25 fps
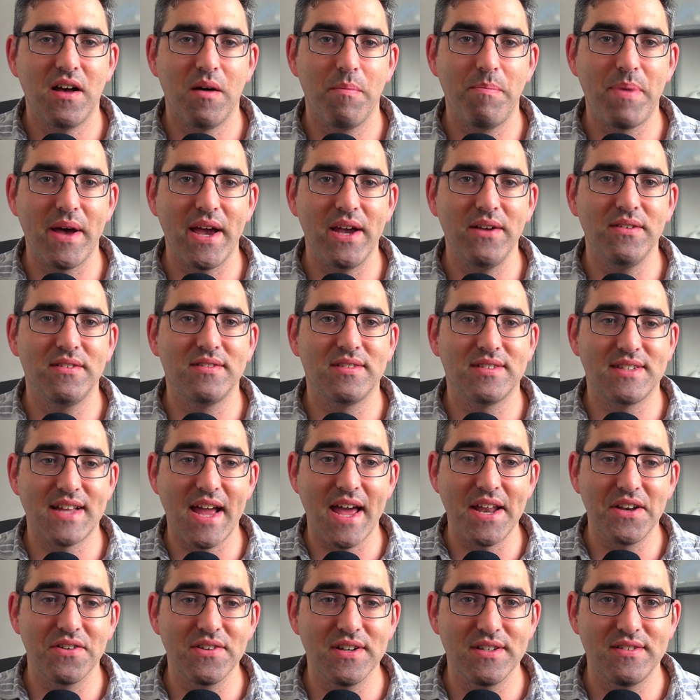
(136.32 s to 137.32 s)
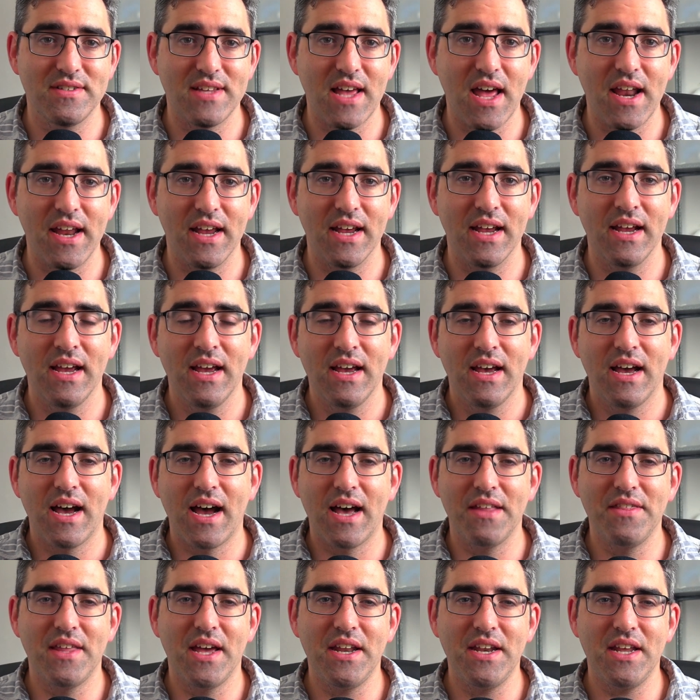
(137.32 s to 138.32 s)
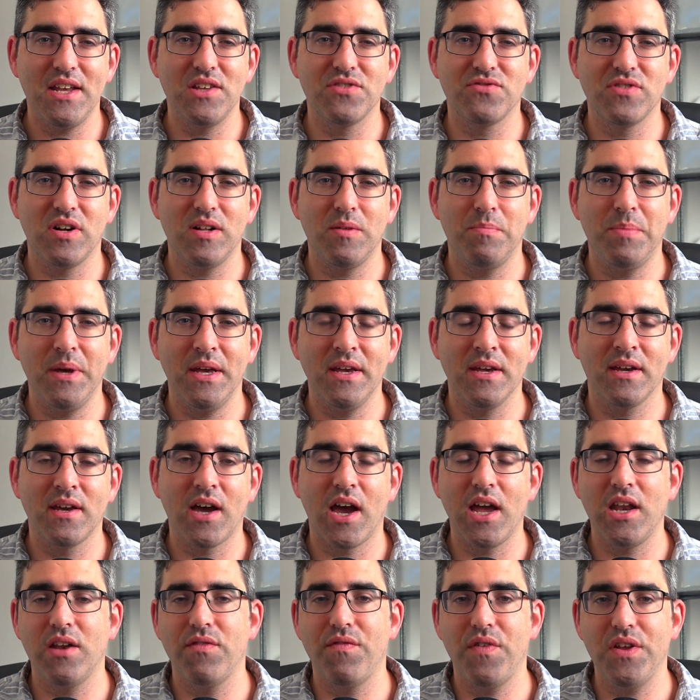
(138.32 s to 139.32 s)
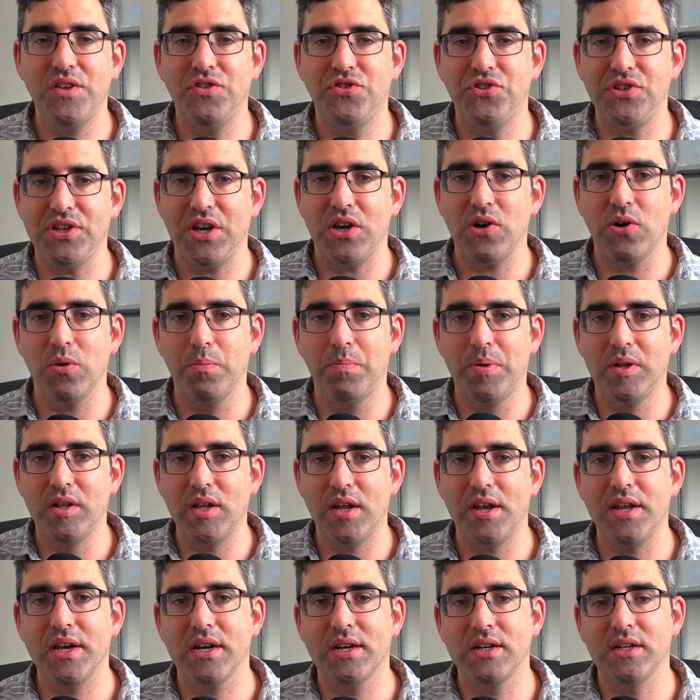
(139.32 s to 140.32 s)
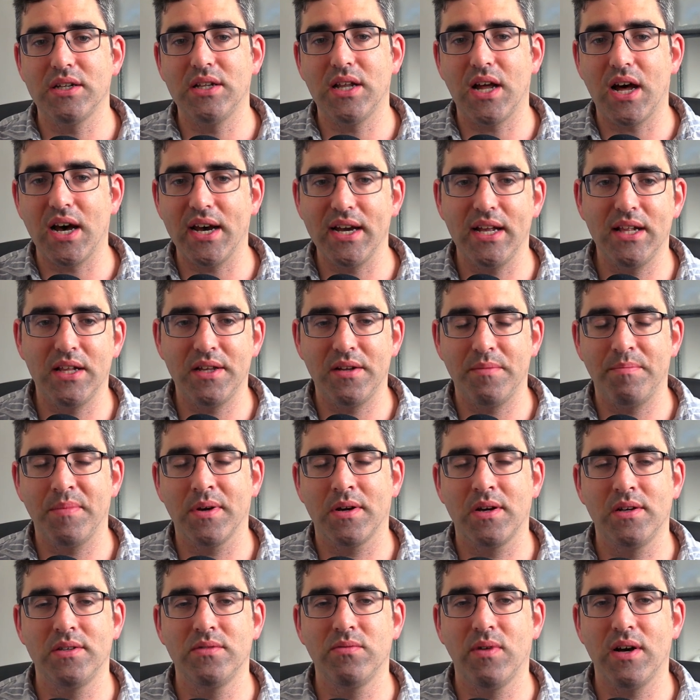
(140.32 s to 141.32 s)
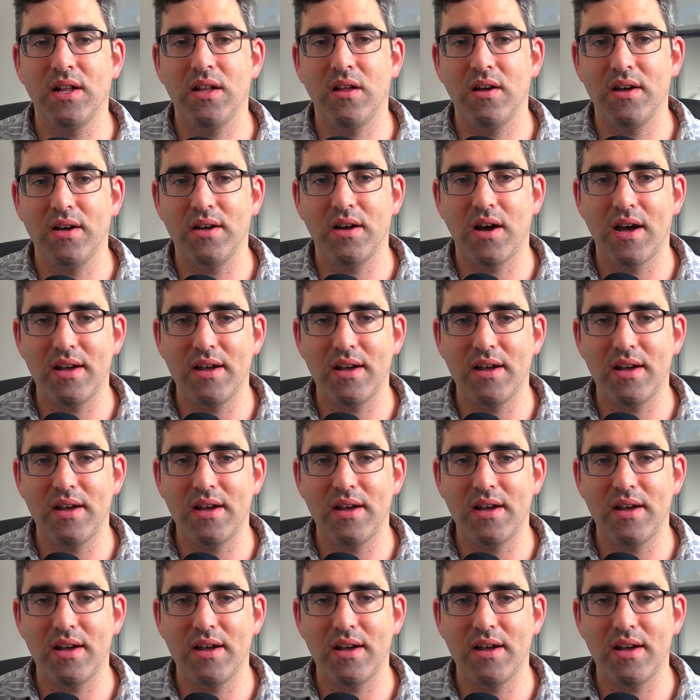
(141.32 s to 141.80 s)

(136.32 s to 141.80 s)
about standard setting, and then Israel being kind of a geopolitical island, because while